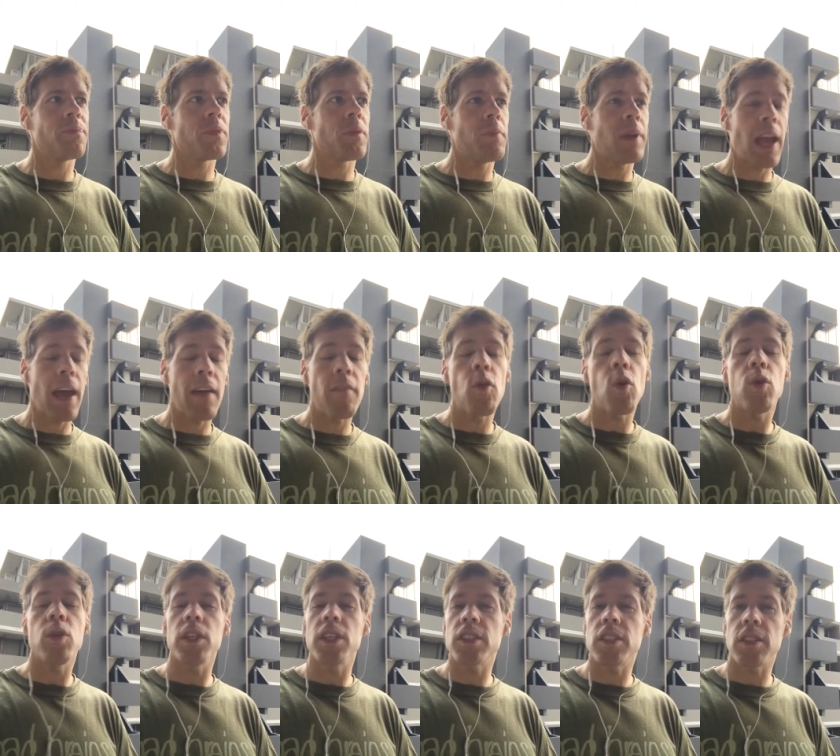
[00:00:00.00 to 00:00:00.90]
but I have a
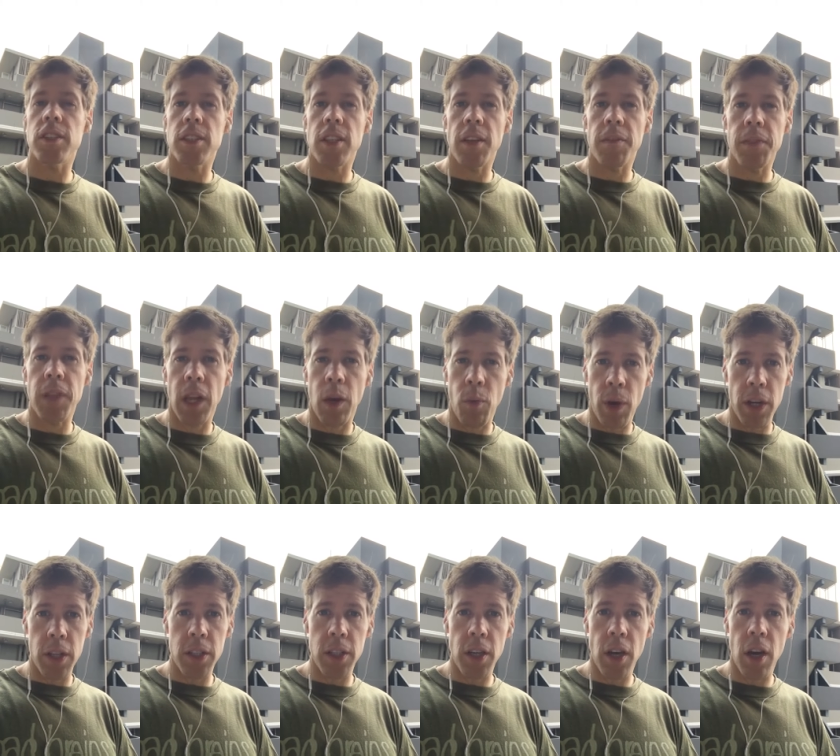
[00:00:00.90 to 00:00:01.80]
whole list of stuff that I
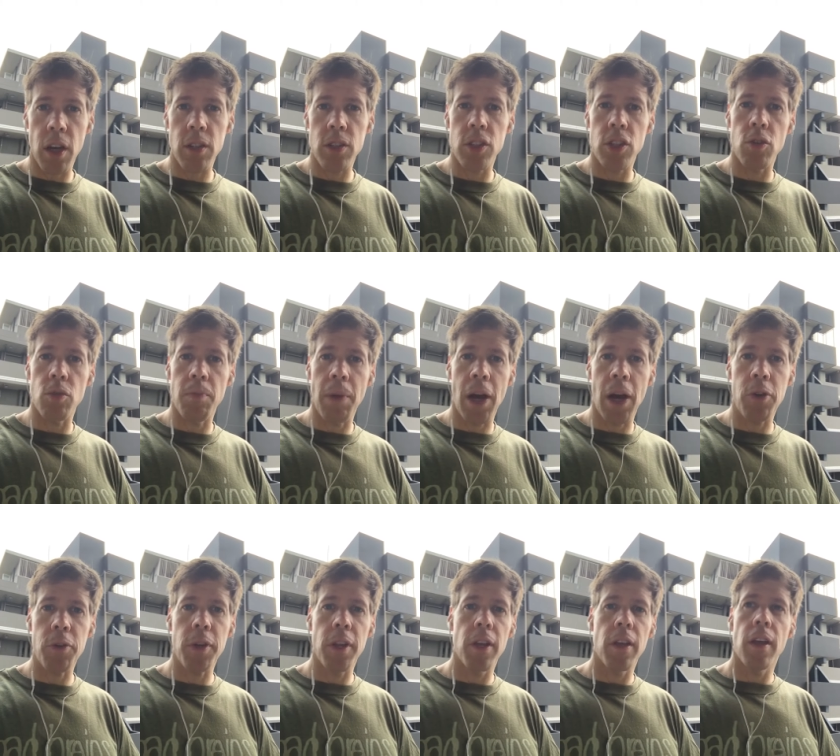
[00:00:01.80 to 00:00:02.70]
want to talk to you
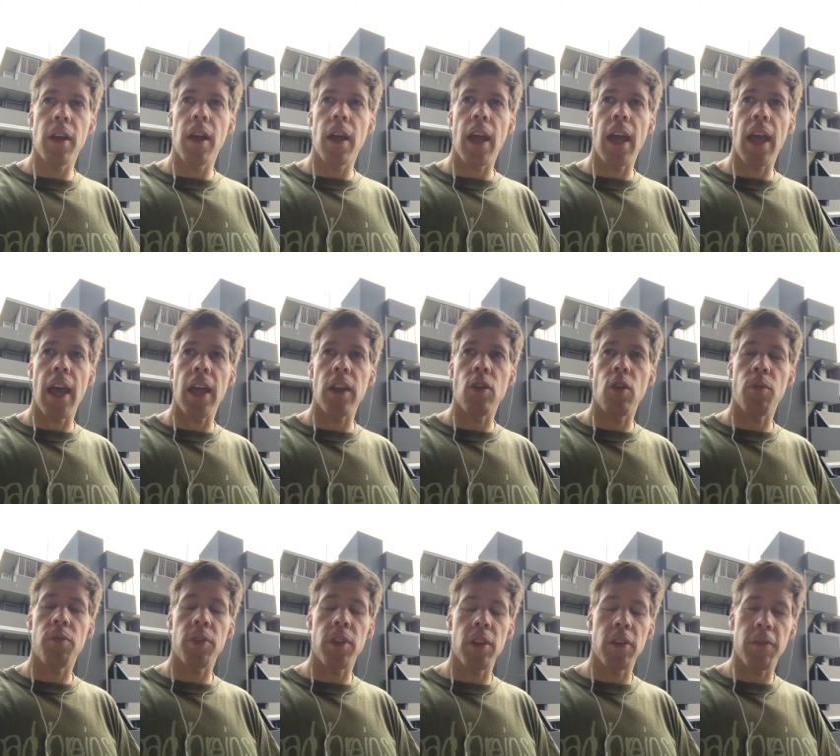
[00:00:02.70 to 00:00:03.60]
about, and
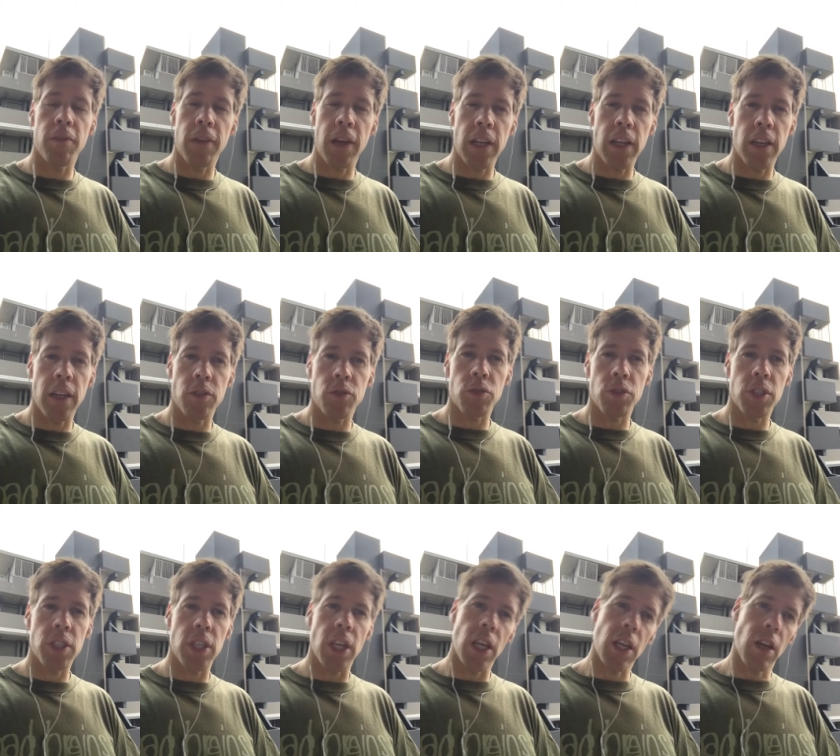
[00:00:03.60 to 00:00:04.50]
hopefully you'll find it
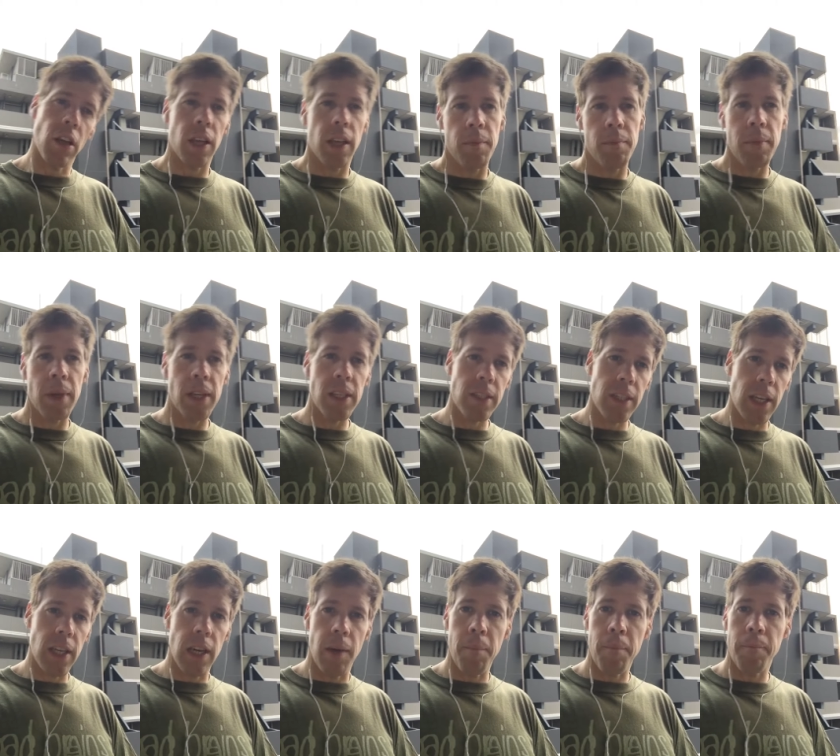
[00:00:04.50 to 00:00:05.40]
interesting. And I'll keep
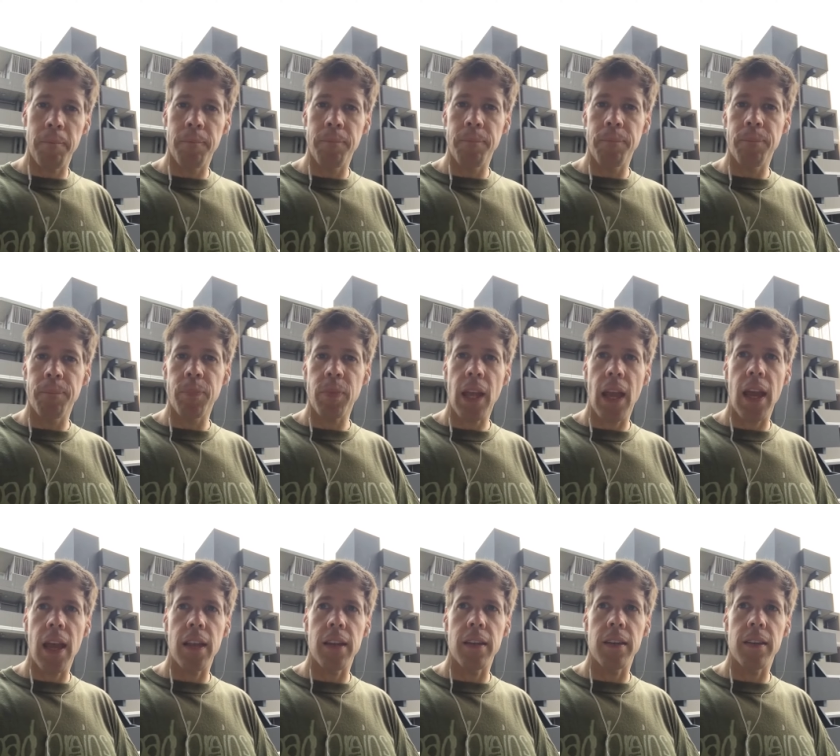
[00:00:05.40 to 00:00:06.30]
mixing it up.
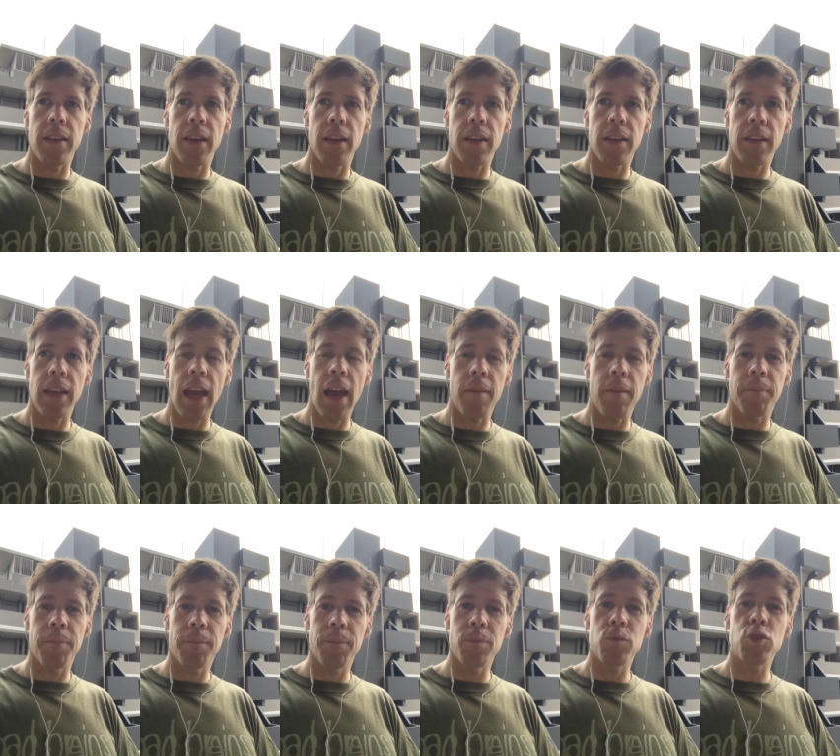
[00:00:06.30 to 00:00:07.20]
And uh, yeah,
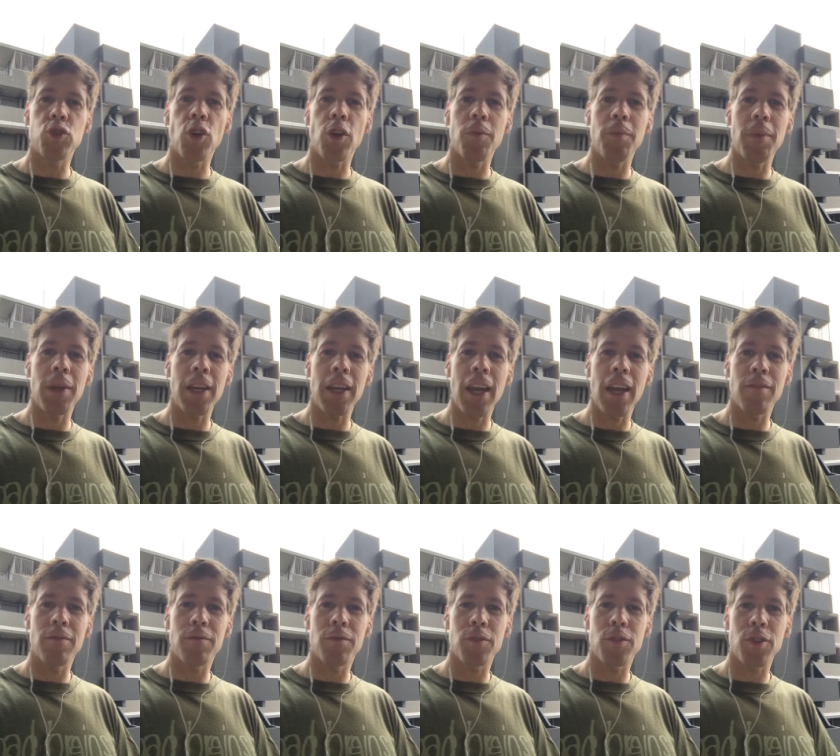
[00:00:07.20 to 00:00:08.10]
join me
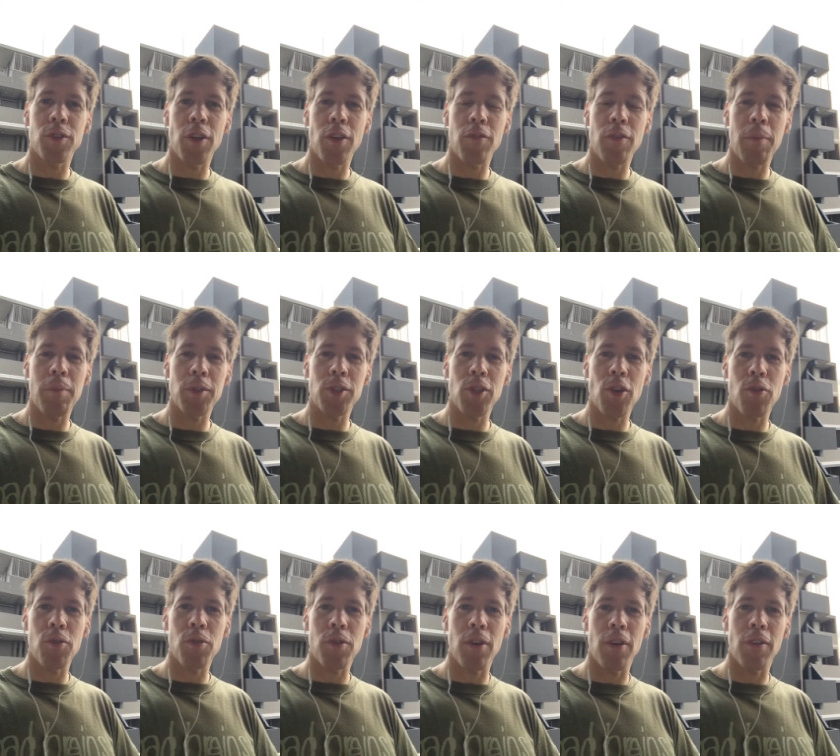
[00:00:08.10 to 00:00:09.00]
again for another
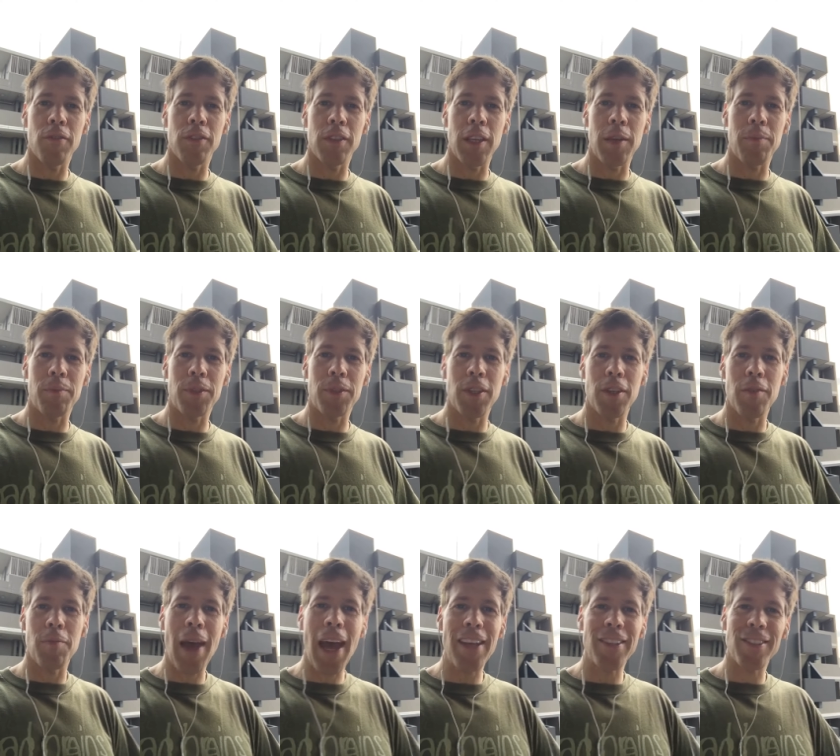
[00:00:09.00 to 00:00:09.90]
episode of Leep to
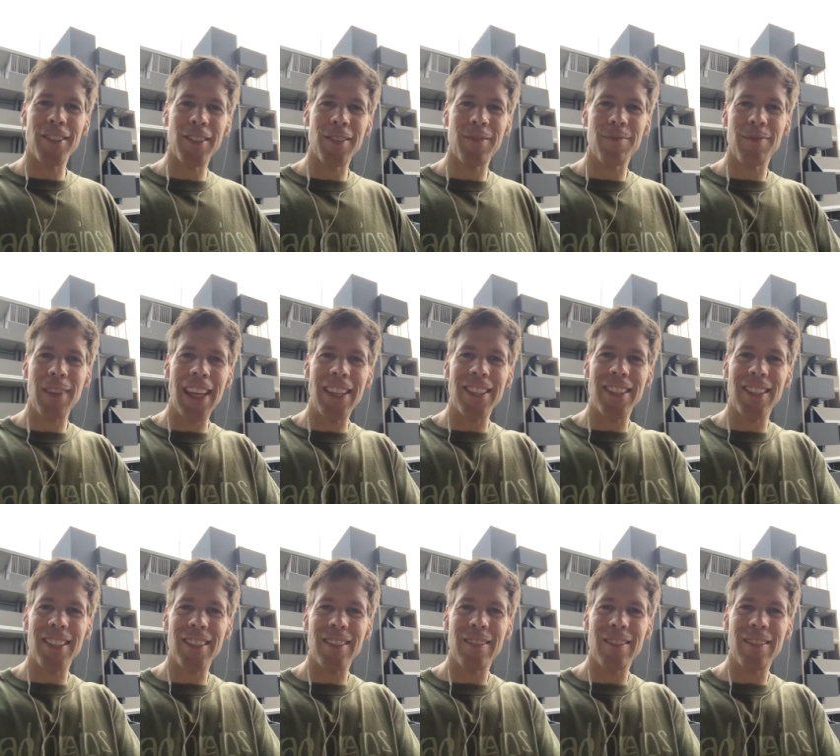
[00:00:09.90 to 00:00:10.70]
the Past. Thanks.